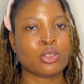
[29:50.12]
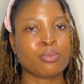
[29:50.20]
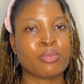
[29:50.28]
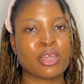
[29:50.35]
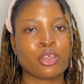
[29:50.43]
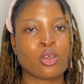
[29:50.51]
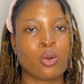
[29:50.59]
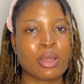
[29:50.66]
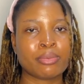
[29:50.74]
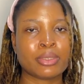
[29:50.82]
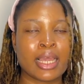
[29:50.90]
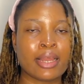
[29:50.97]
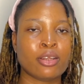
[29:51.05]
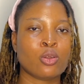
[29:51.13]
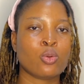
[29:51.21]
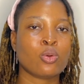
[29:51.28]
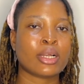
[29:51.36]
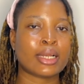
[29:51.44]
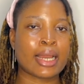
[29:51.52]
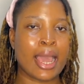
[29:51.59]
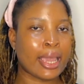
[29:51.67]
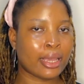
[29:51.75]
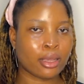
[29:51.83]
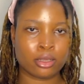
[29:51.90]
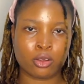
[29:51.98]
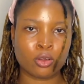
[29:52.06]
you make your website look
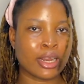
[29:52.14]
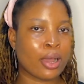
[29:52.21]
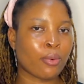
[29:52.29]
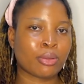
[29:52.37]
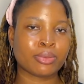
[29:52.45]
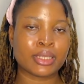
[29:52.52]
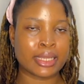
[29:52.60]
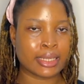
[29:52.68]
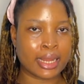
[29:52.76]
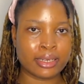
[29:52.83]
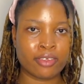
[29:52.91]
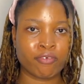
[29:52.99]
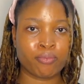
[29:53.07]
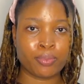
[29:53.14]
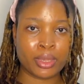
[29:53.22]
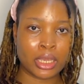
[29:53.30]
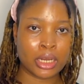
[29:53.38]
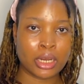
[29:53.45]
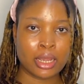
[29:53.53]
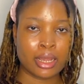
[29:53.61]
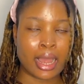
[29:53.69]
like other websites that they've been,